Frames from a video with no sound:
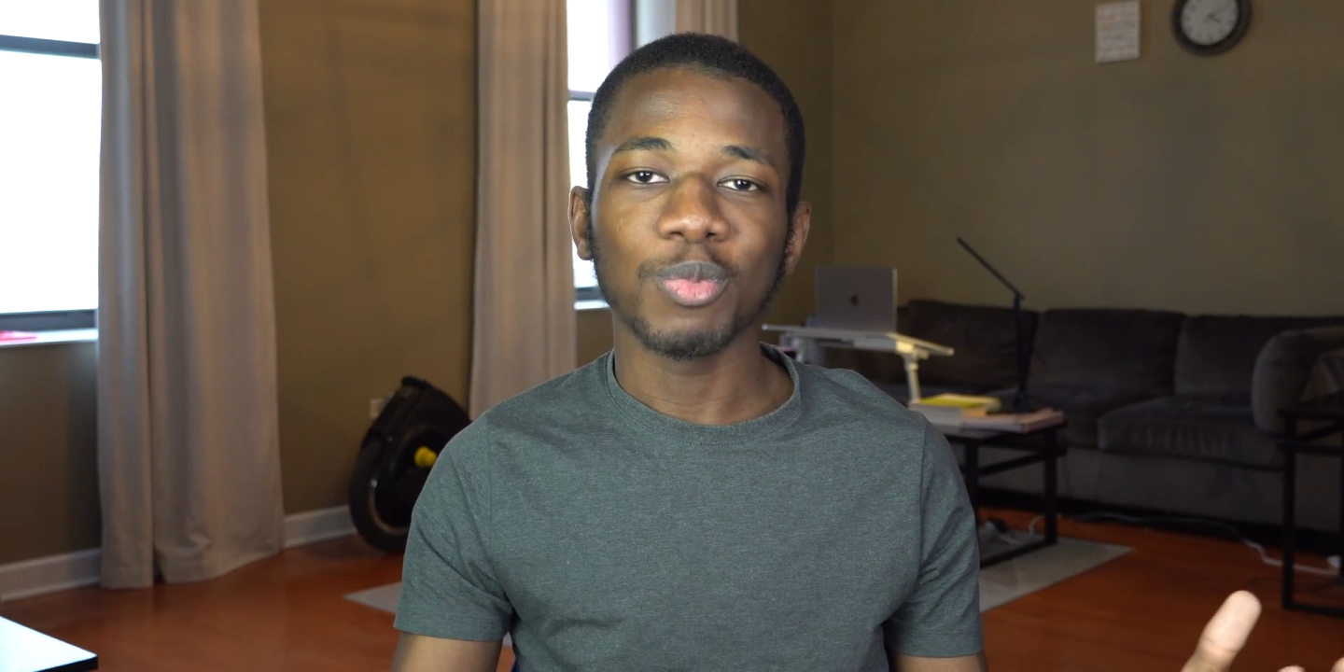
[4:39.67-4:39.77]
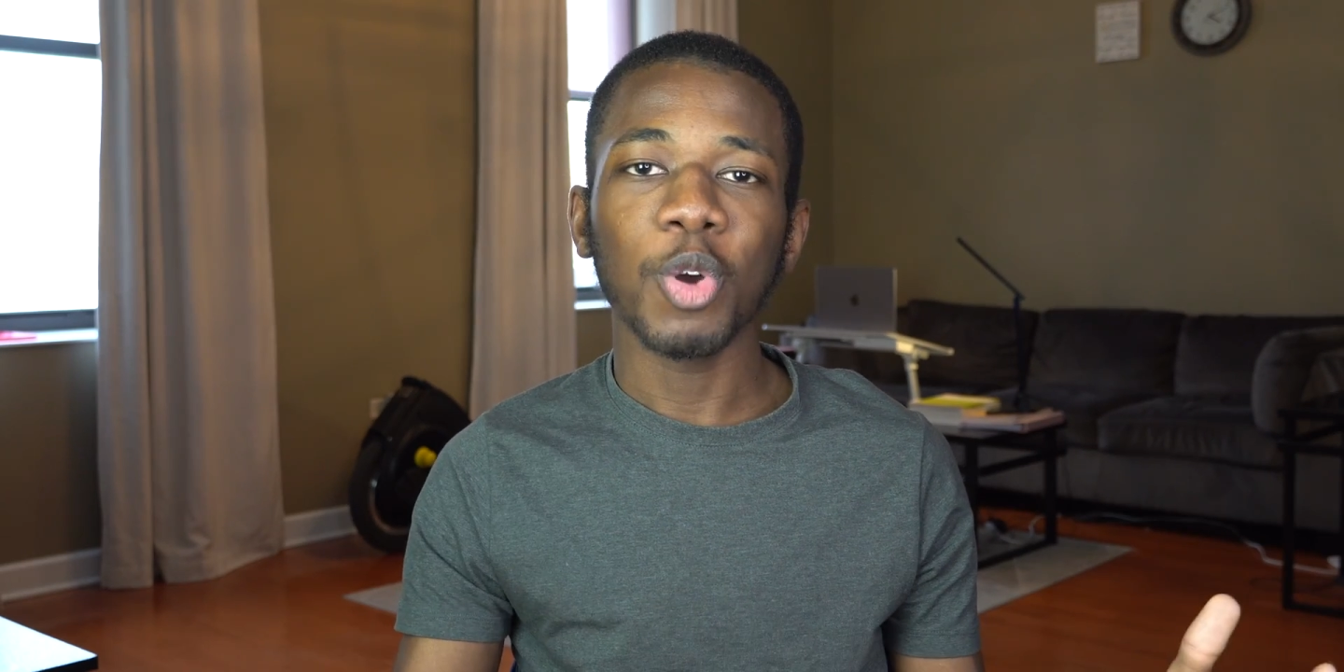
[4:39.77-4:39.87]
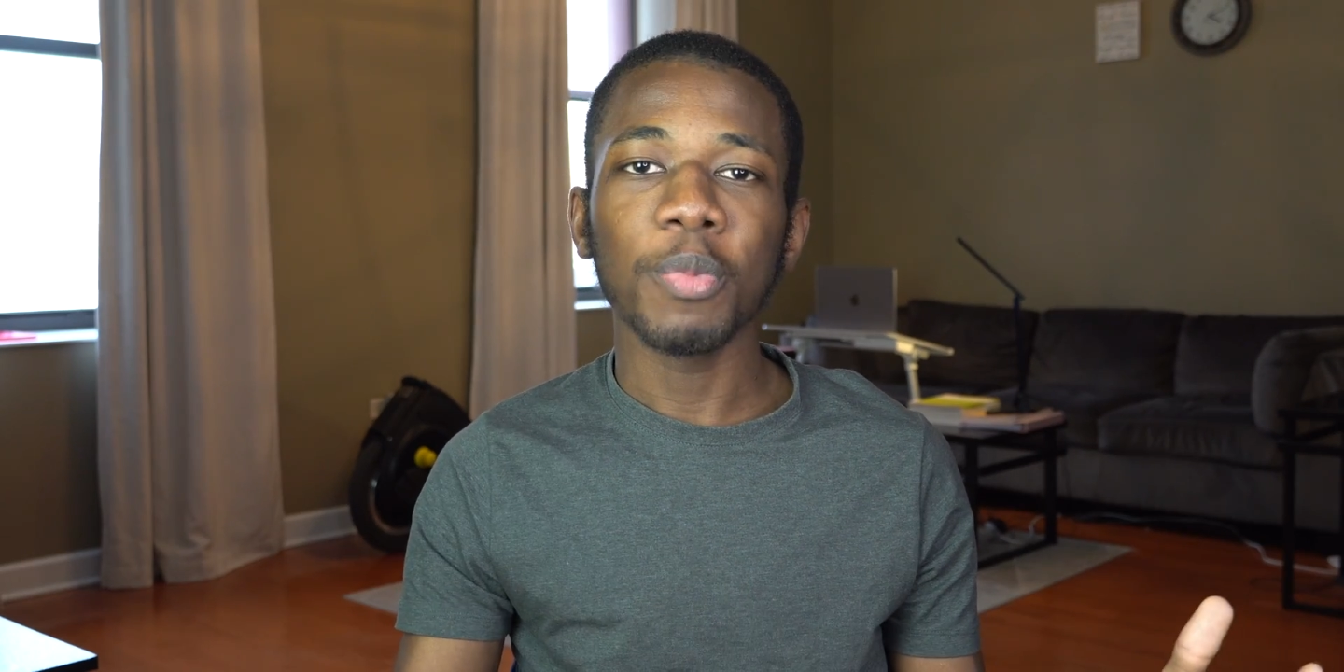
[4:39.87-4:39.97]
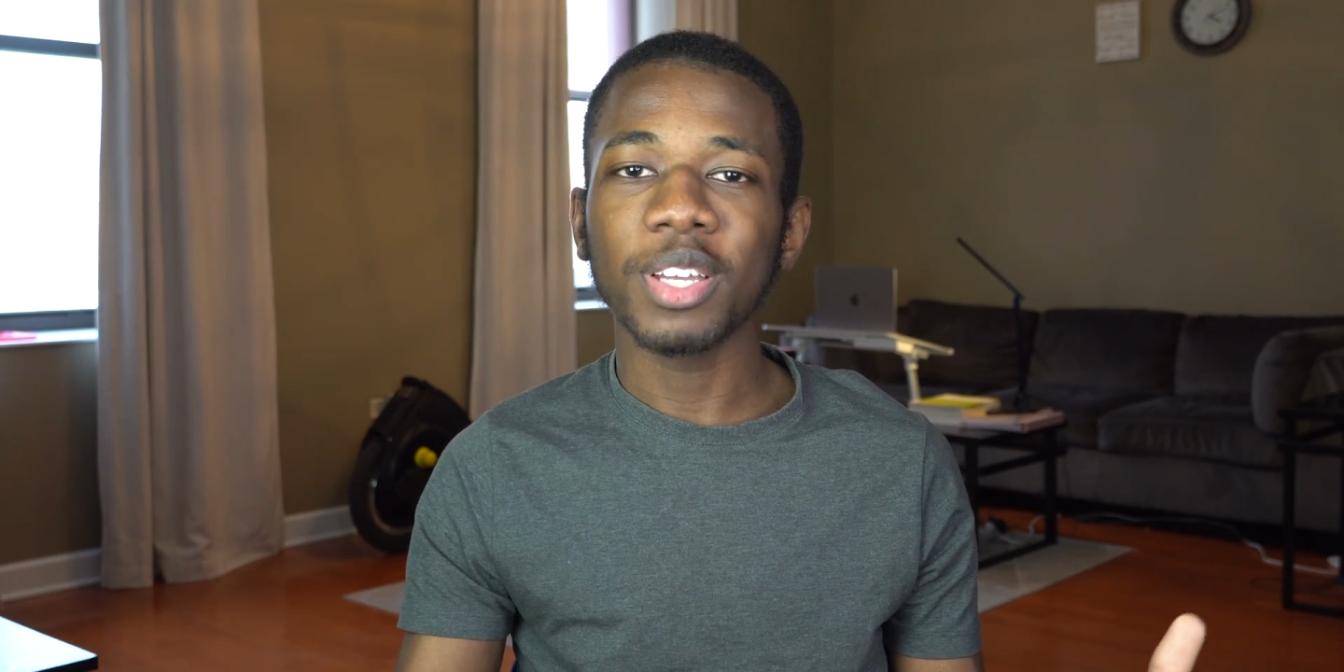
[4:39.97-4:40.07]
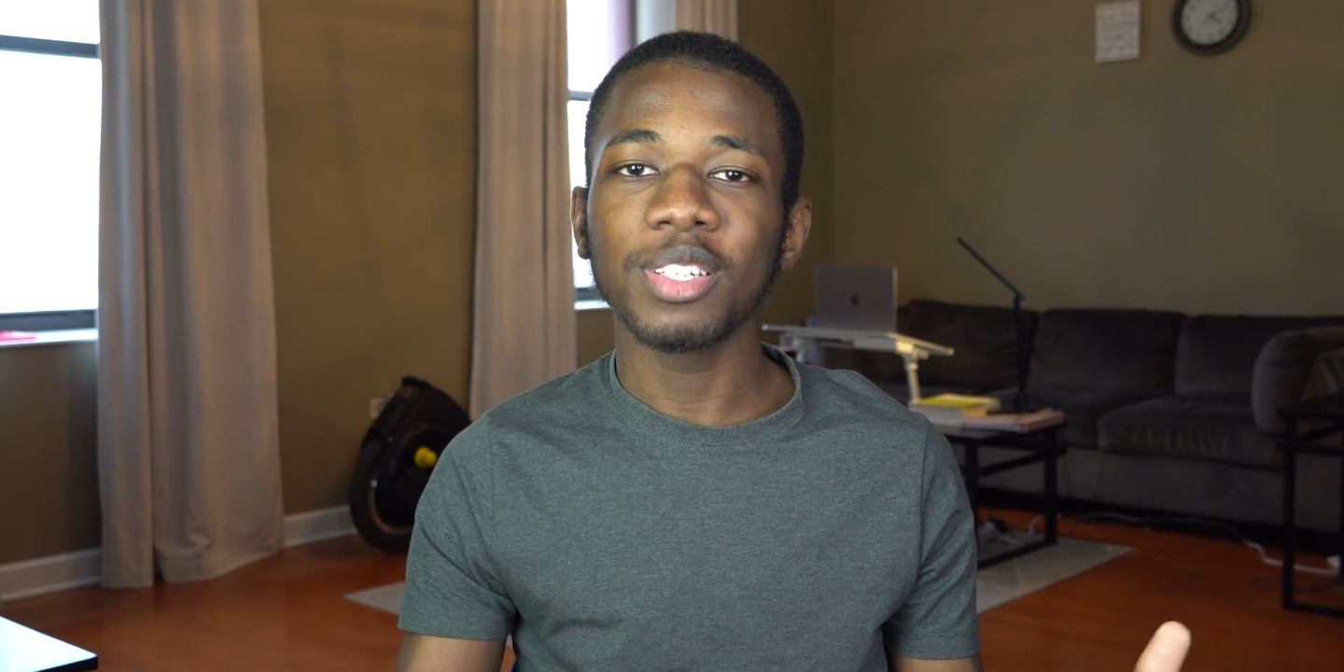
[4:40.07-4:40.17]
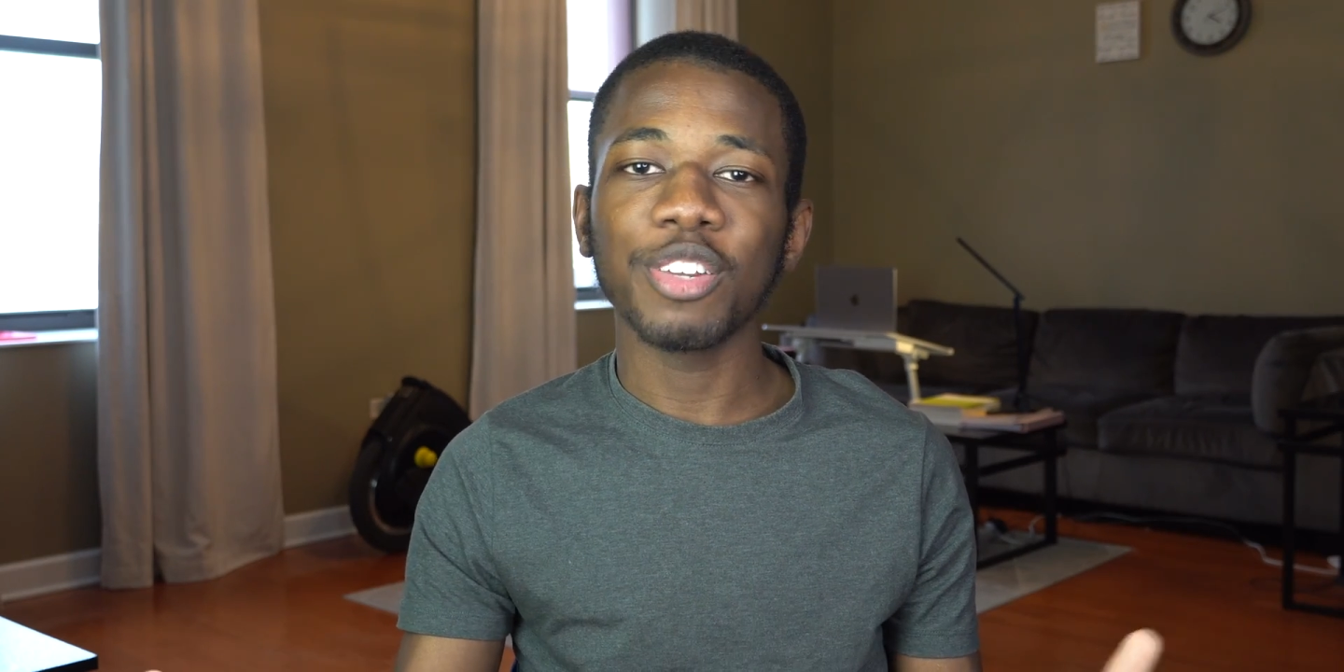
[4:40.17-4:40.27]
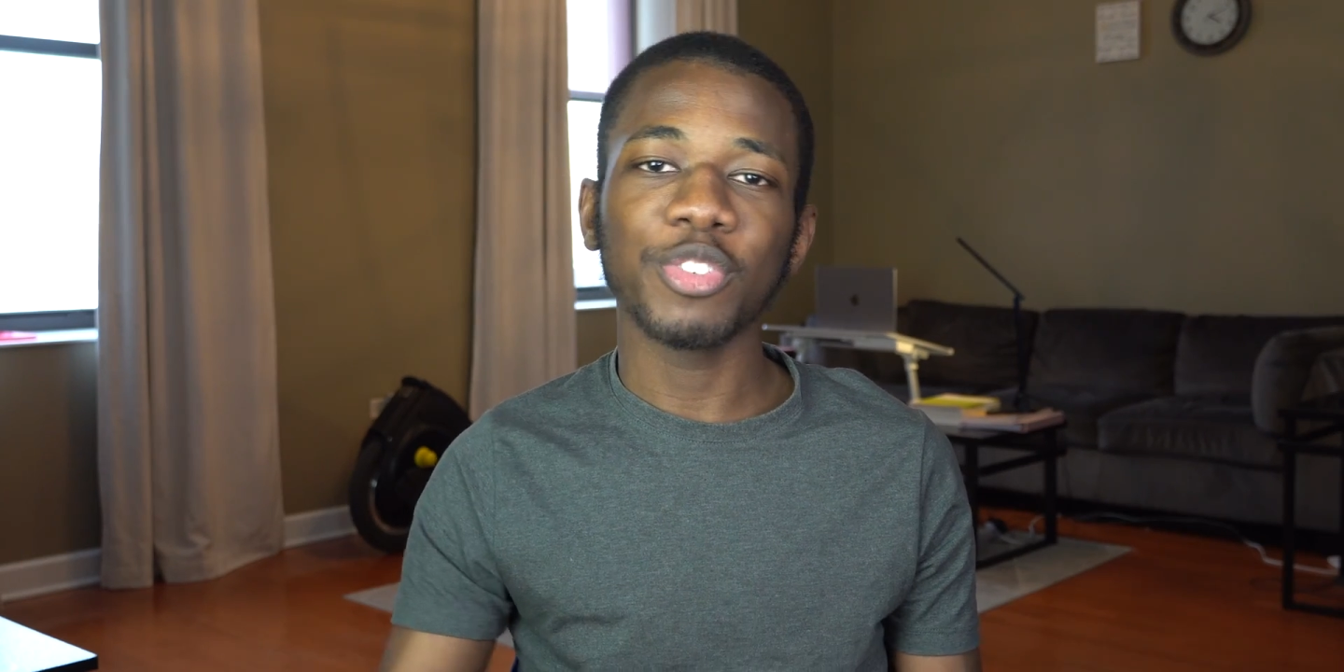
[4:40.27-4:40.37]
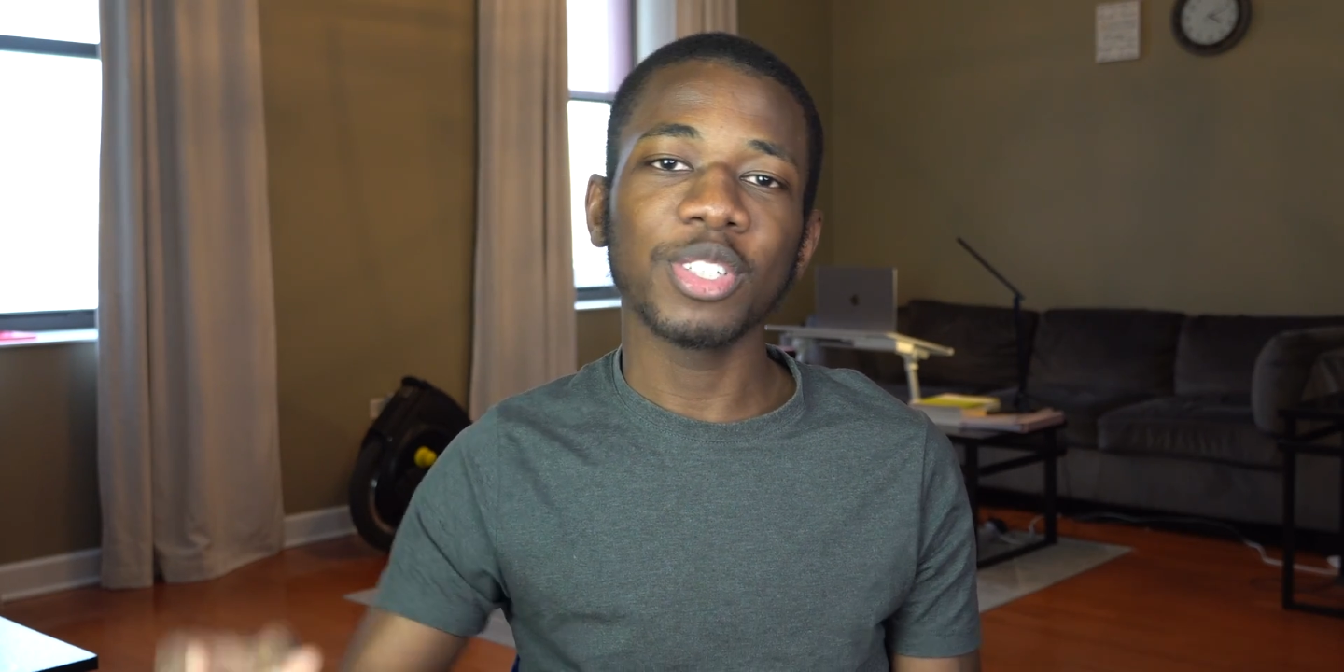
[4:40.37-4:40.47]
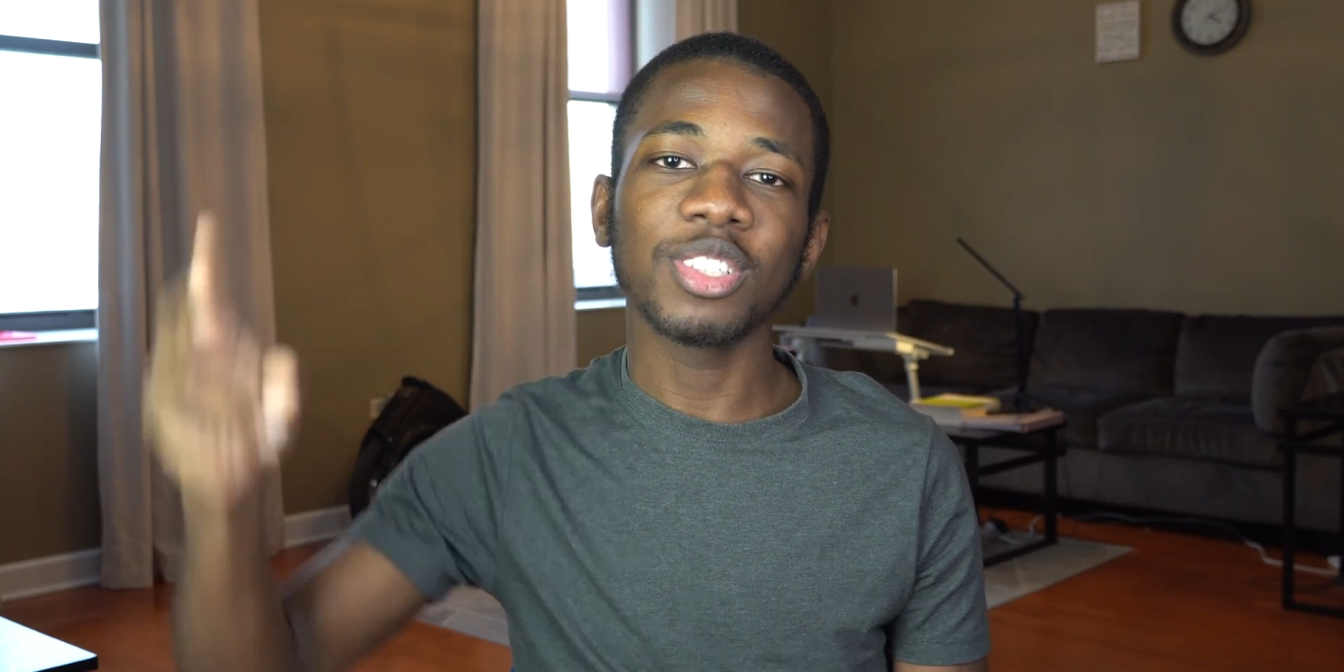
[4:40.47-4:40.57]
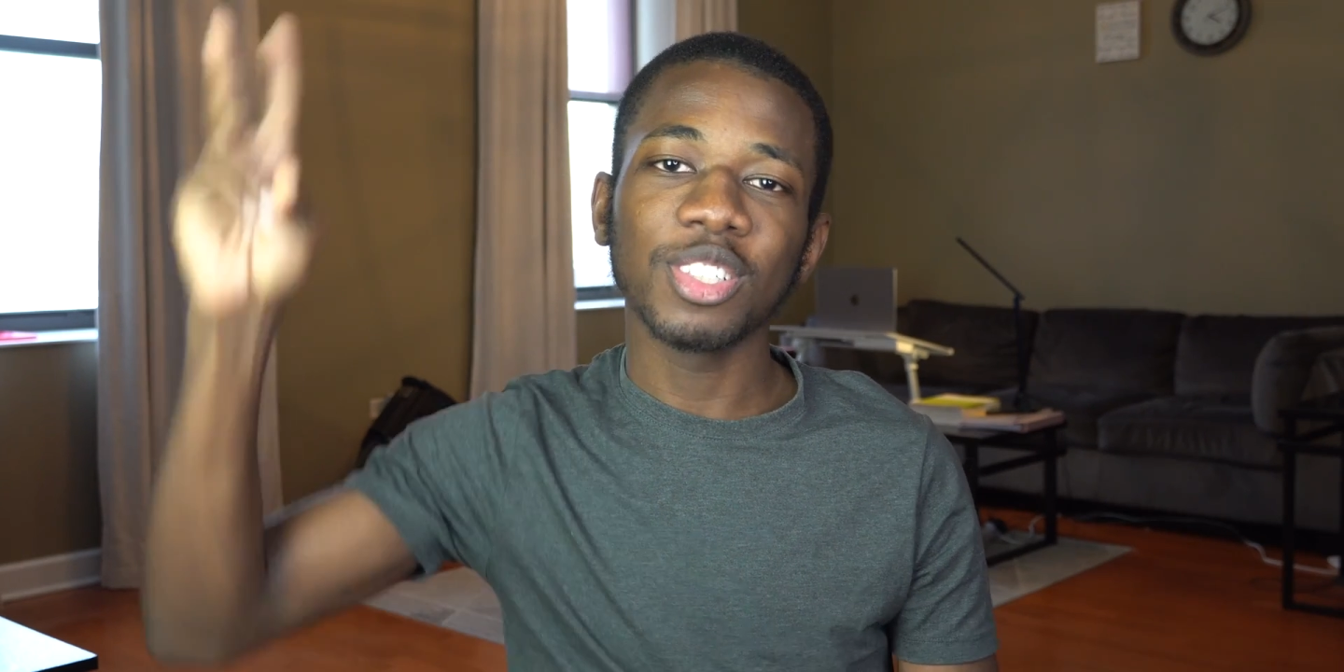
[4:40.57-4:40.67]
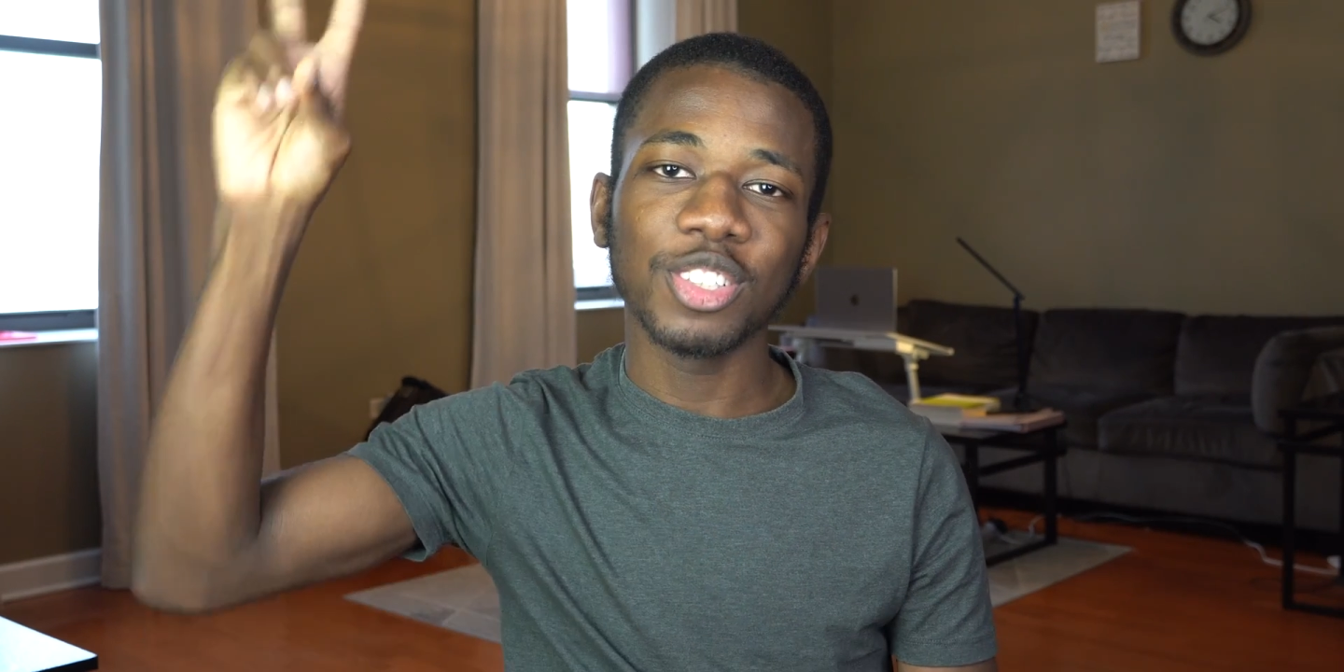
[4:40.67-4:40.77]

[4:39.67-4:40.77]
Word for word: Go make a difference.